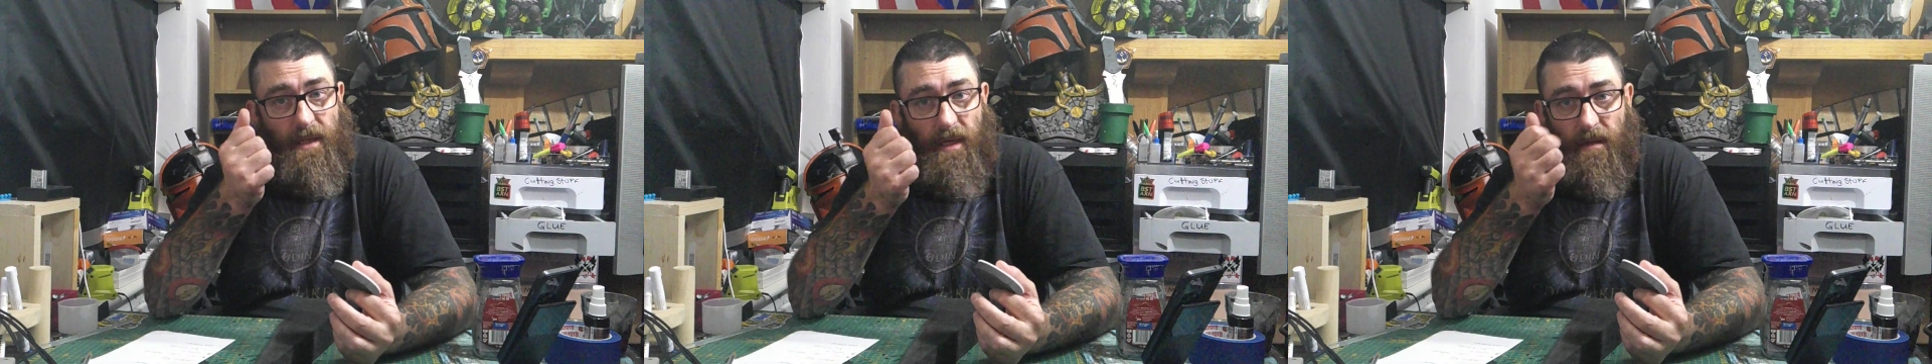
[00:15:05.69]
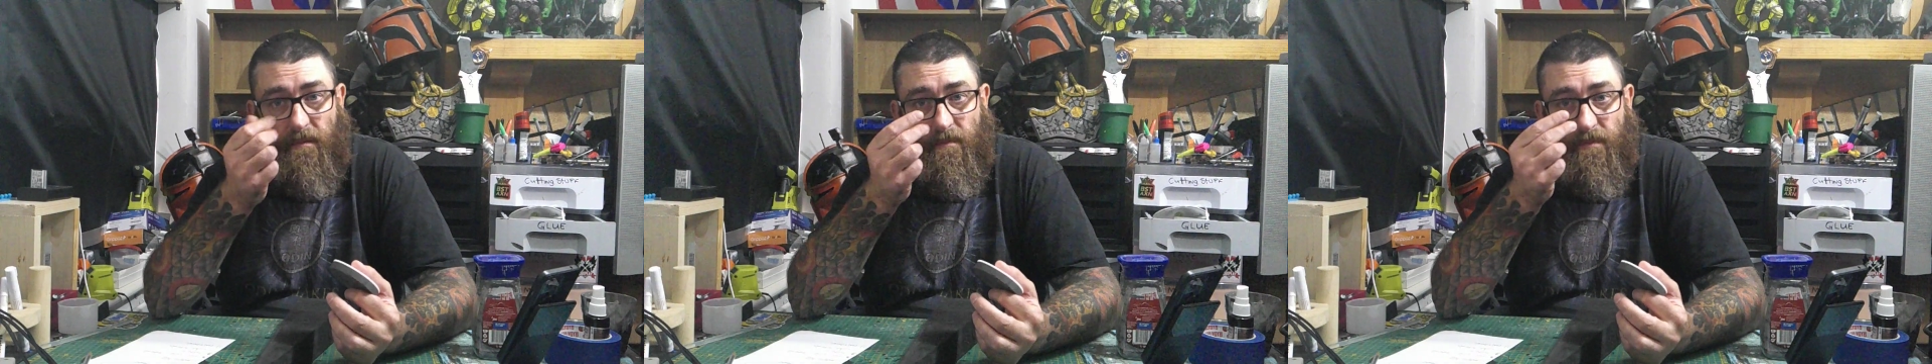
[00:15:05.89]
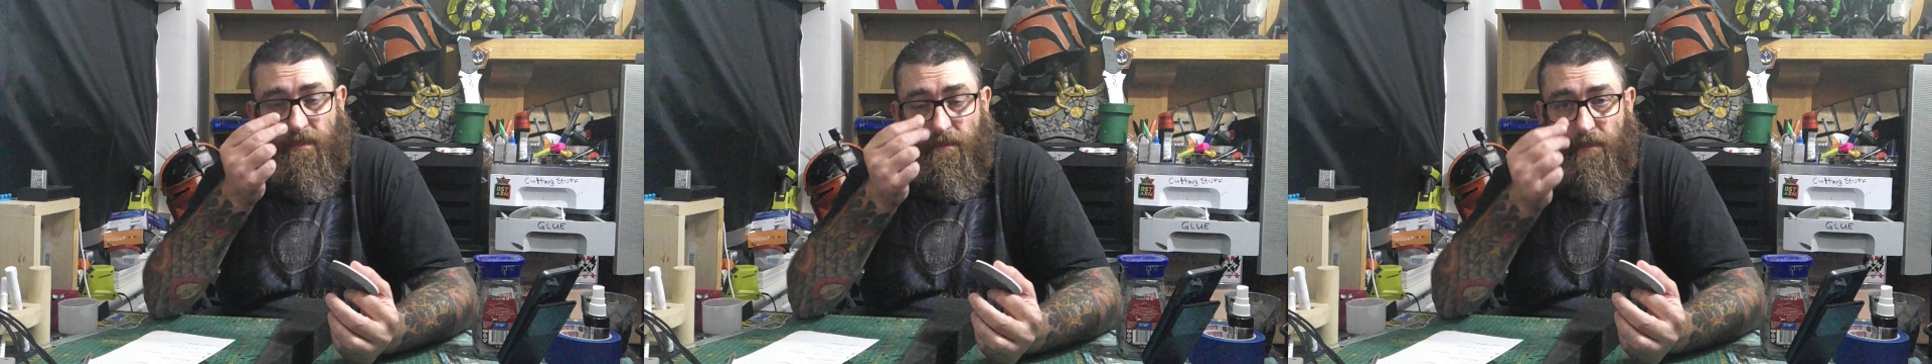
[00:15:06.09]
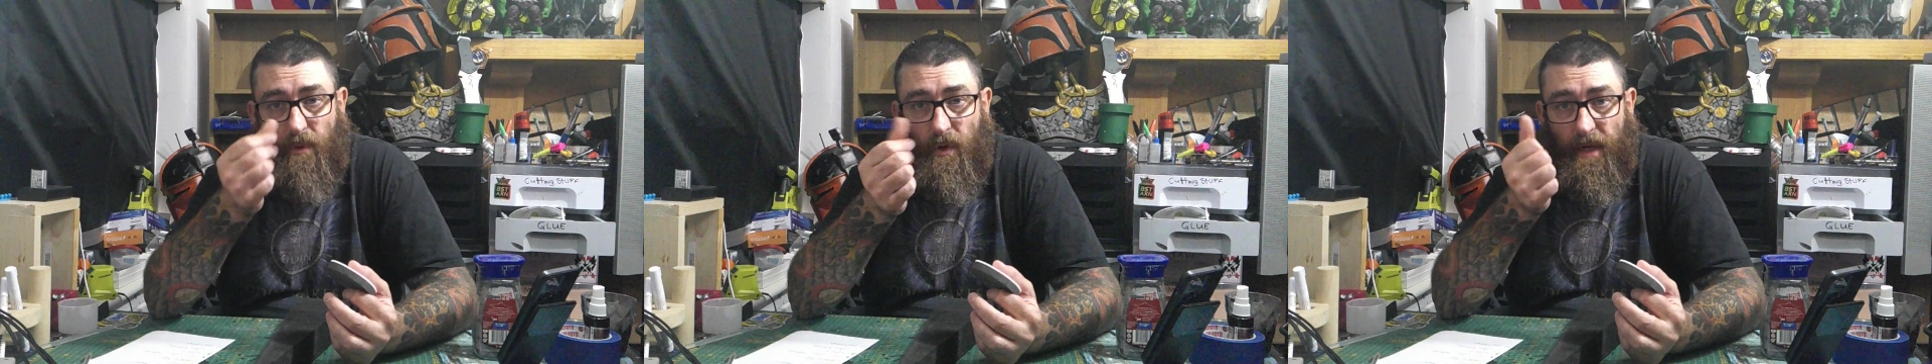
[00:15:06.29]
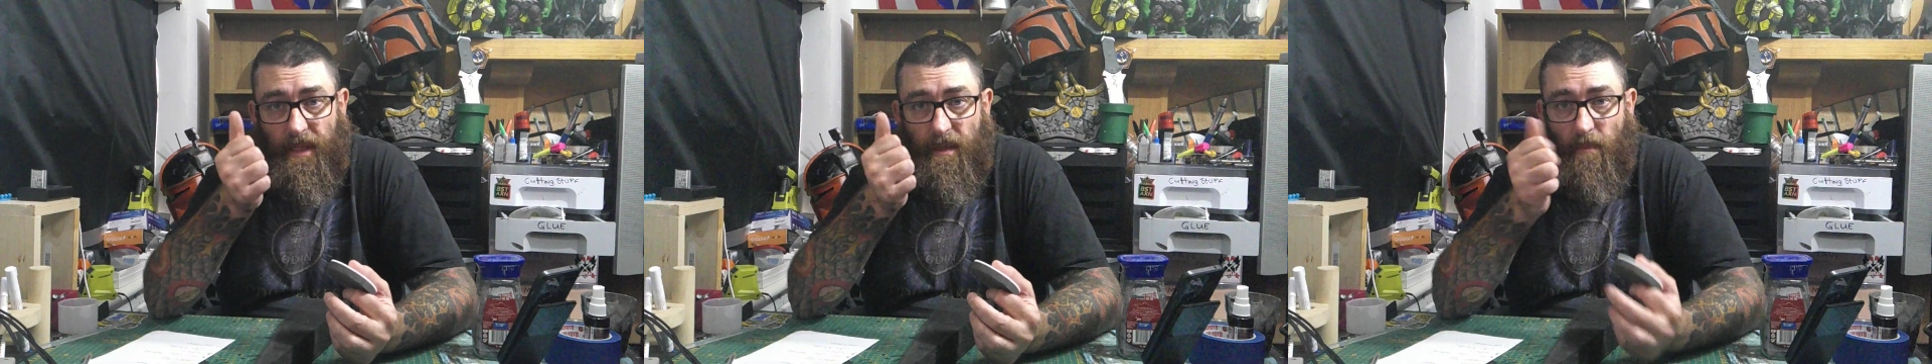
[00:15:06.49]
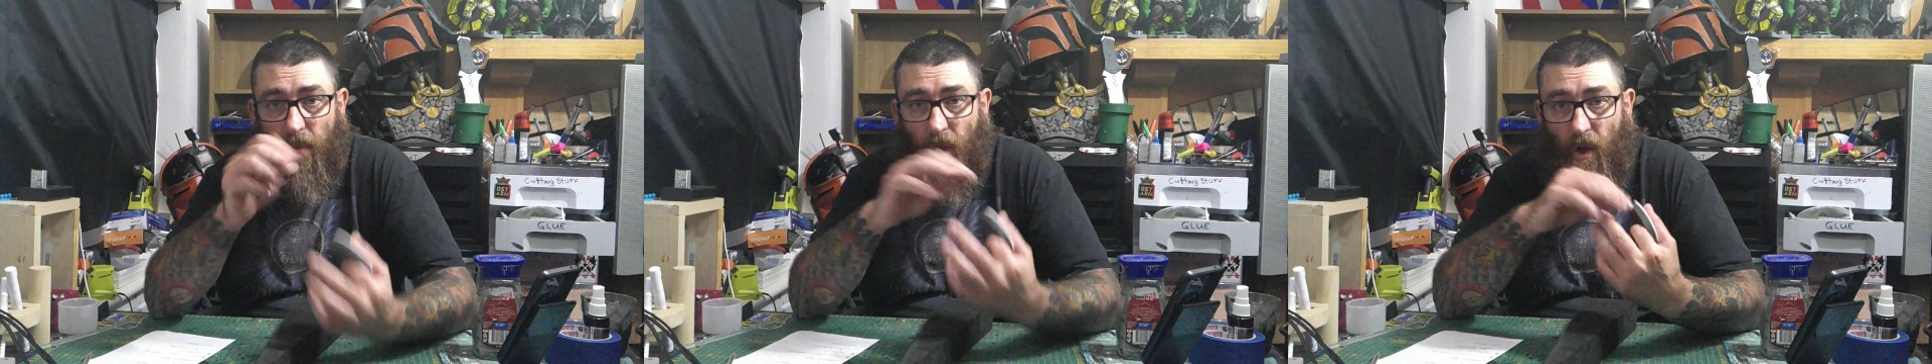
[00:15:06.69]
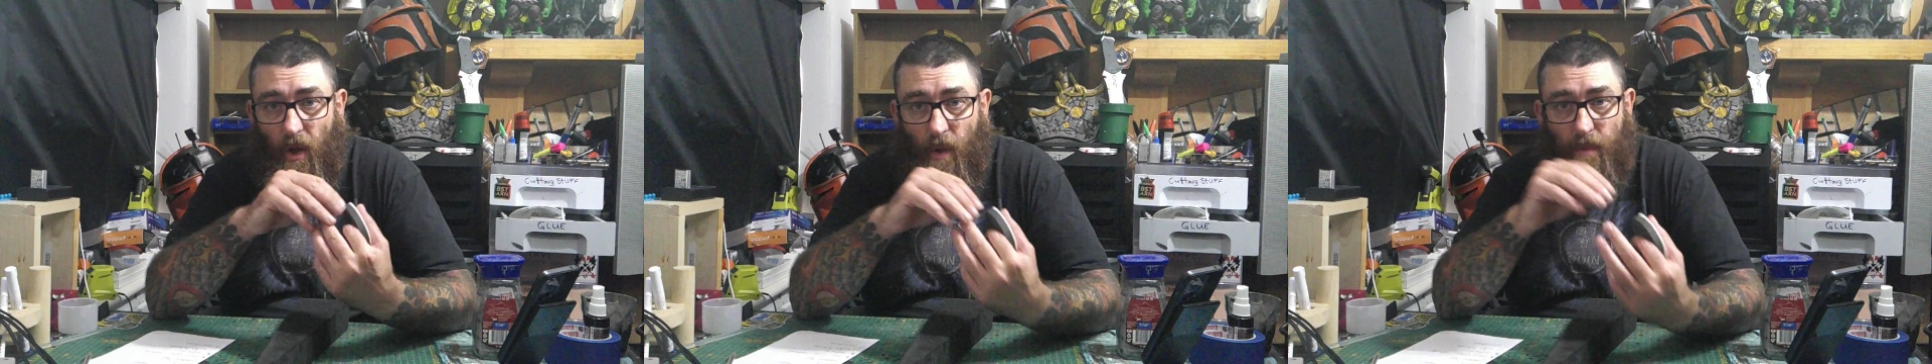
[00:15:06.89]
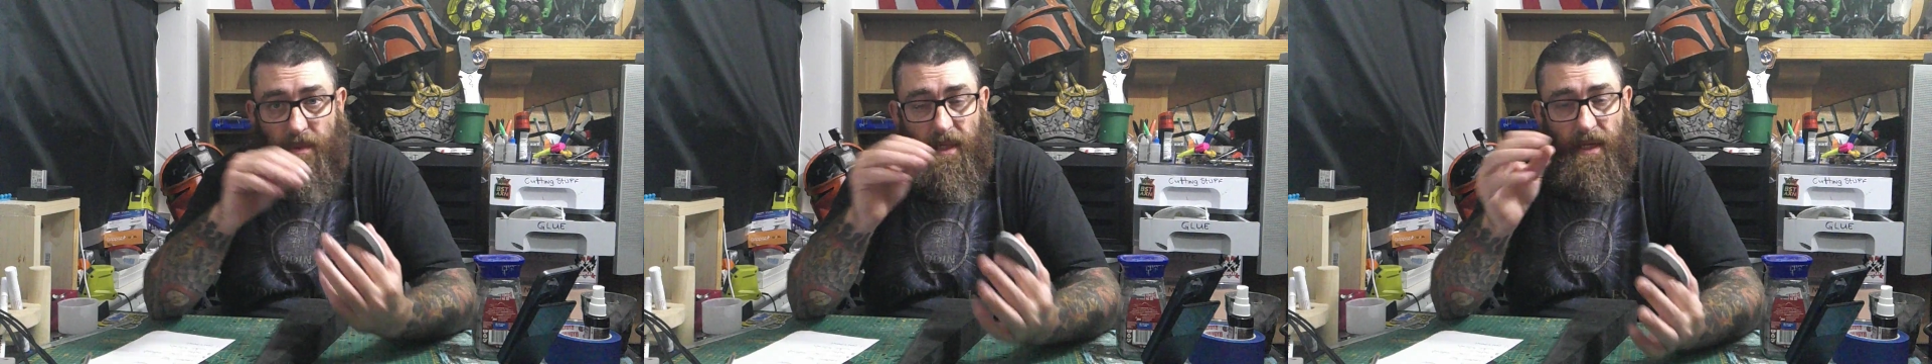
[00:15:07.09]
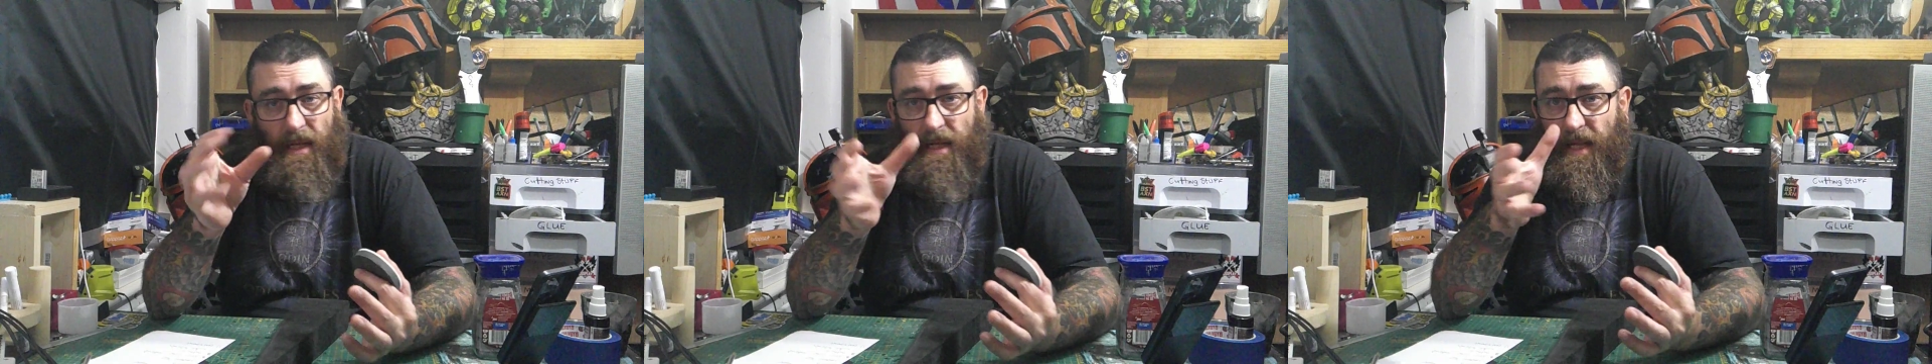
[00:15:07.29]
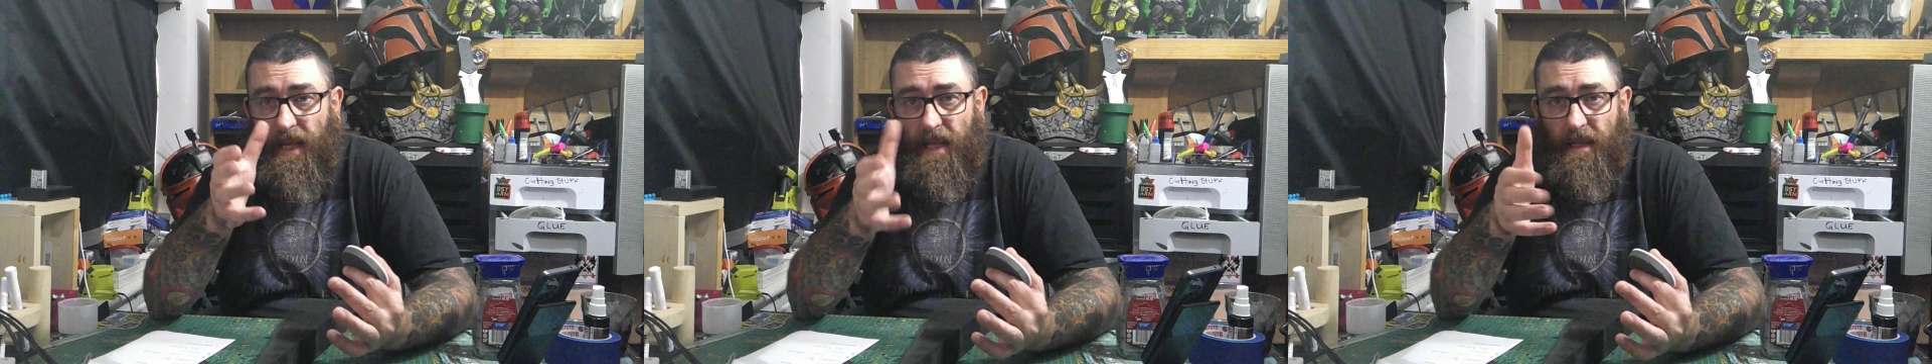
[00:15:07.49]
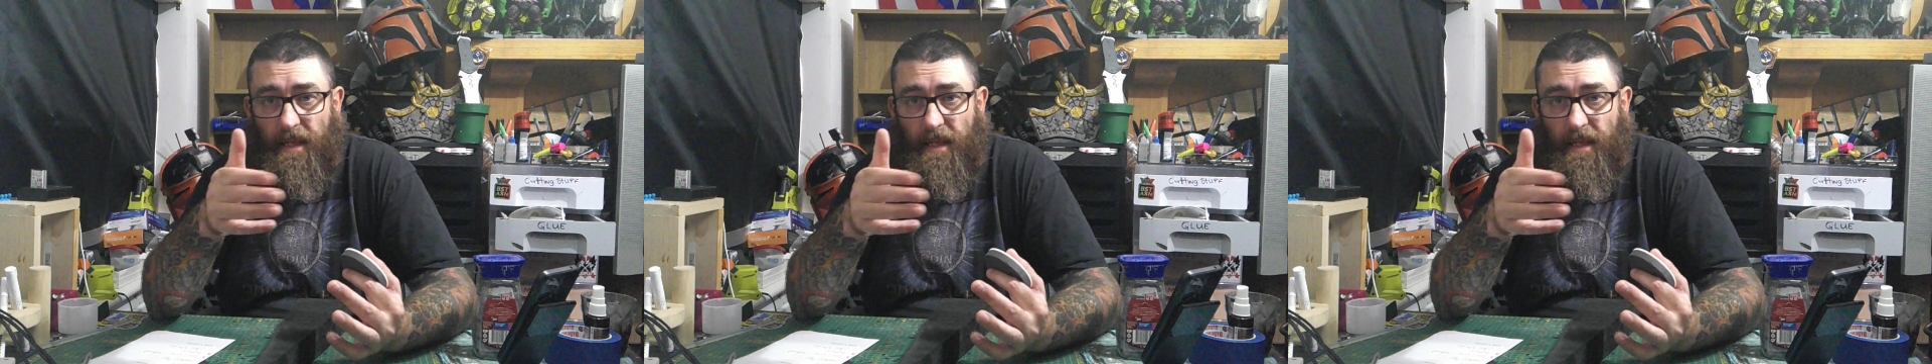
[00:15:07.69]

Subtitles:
You can put it into blobs, and